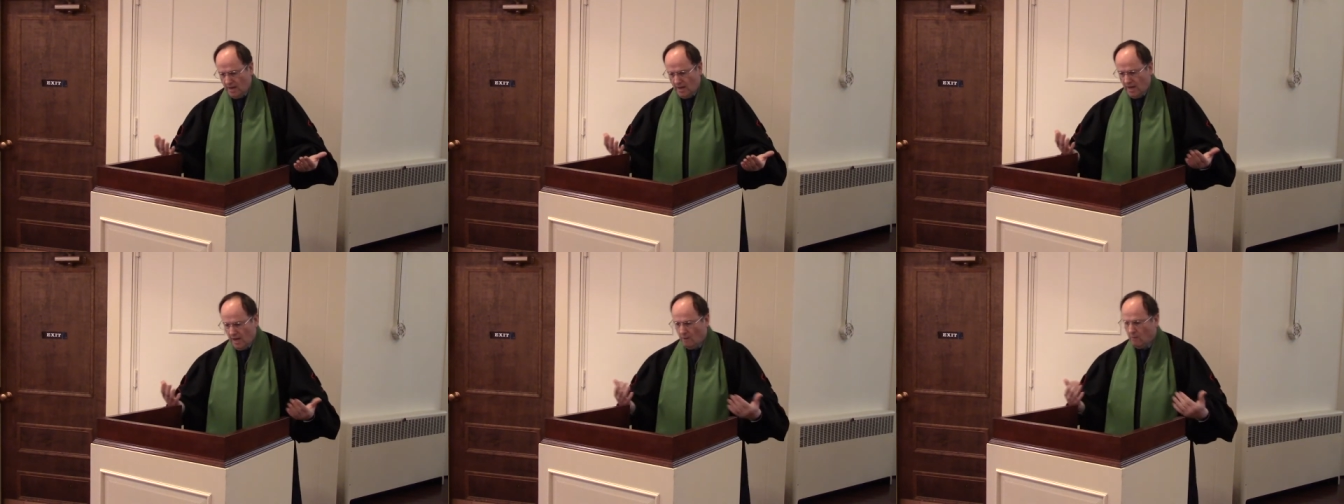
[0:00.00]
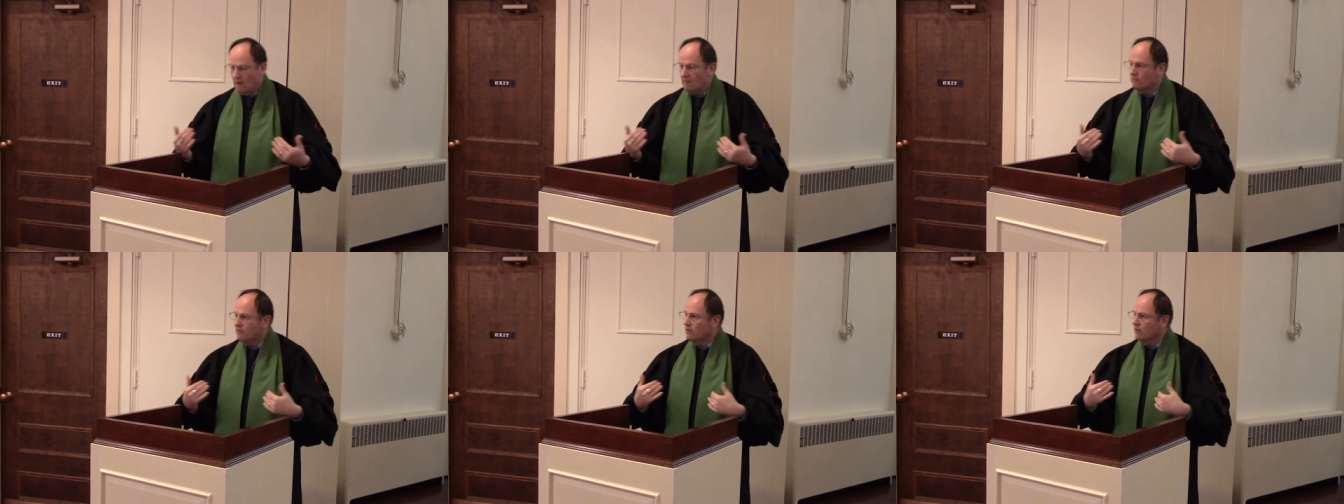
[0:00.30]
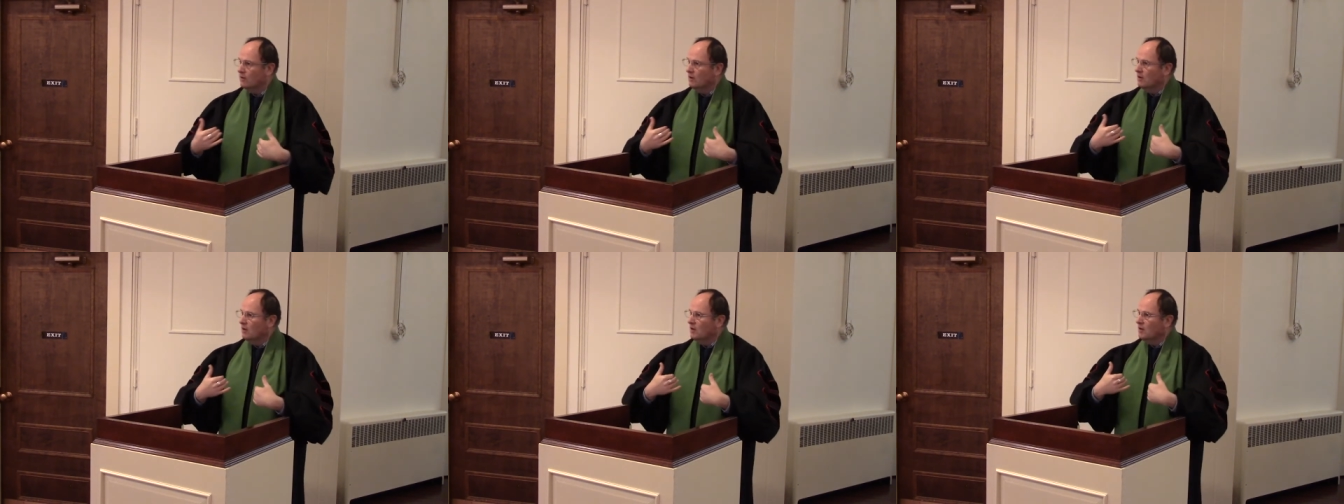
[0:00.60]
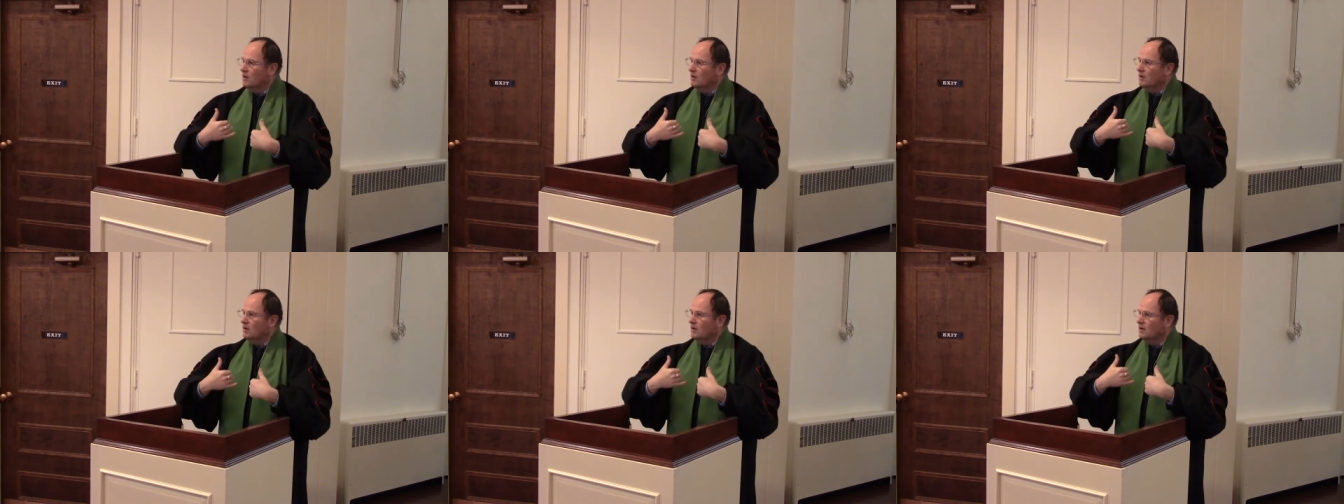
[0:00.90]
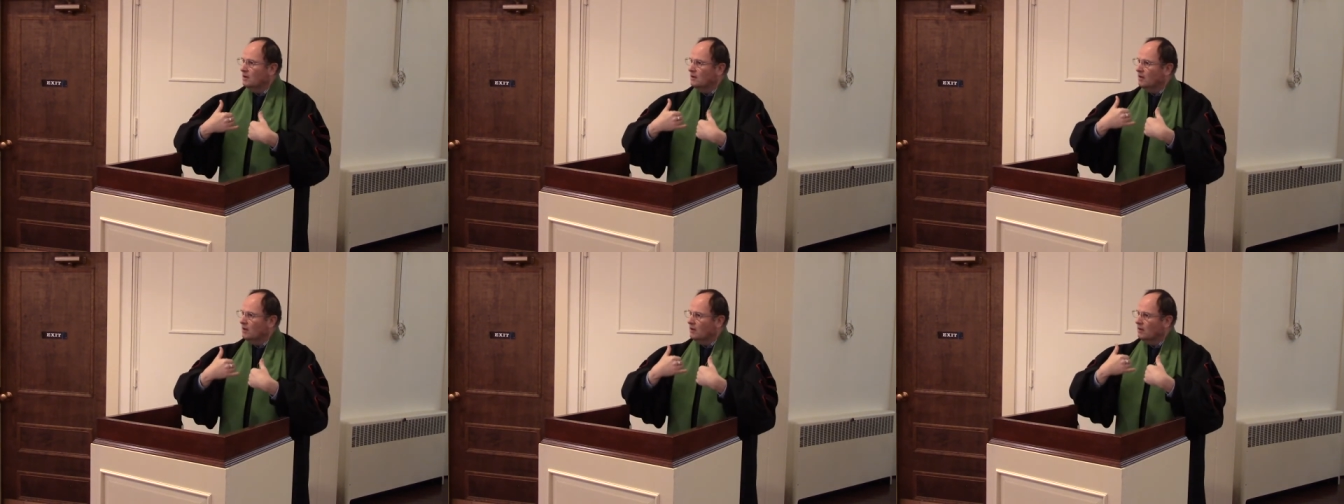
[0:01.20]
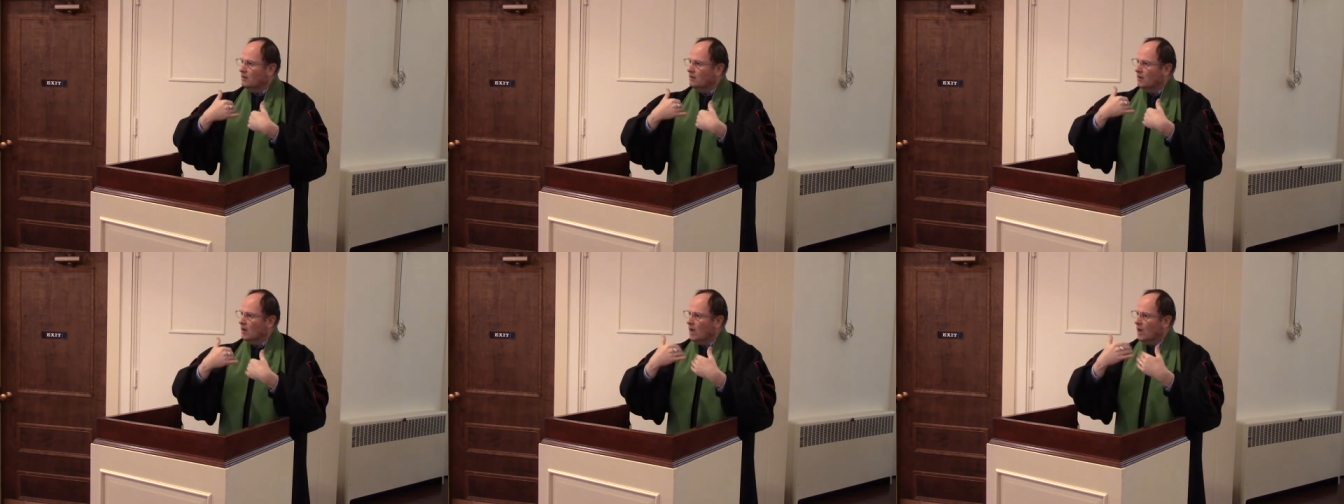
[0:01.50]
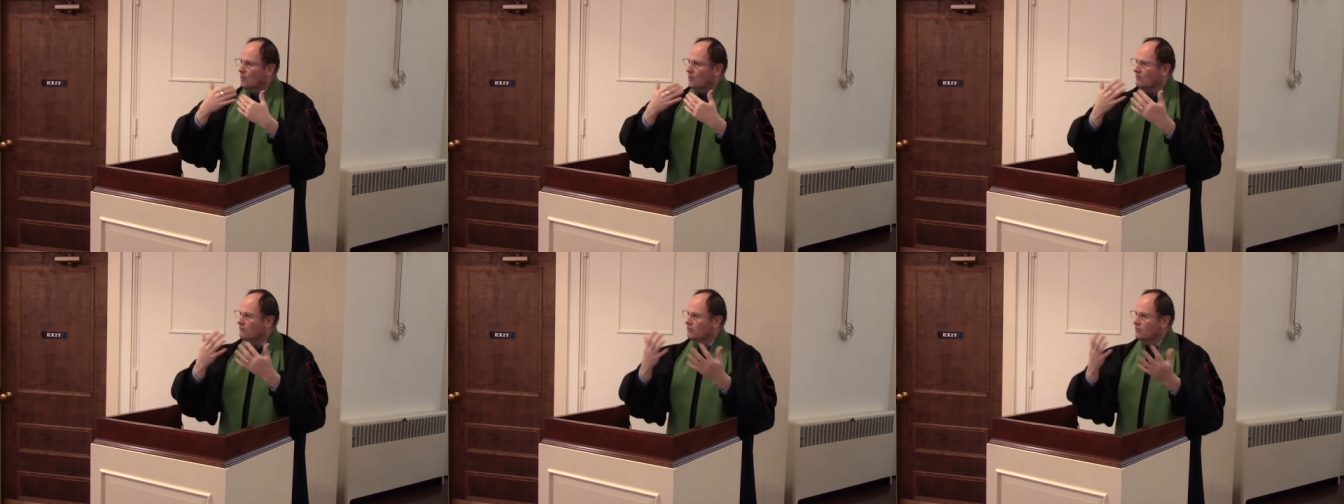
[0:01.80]
However,
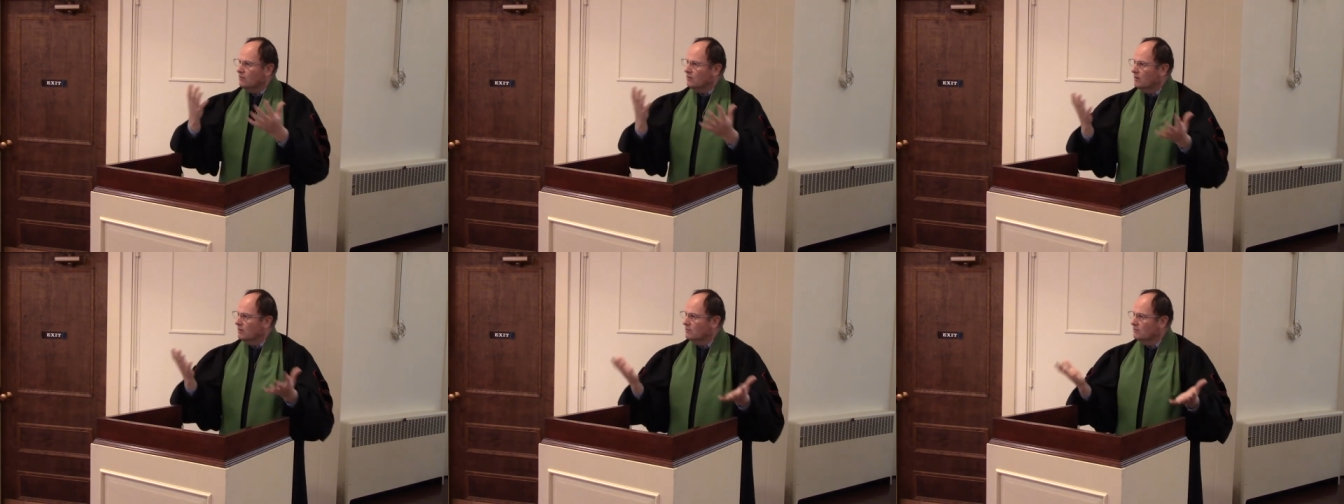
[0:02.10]
however,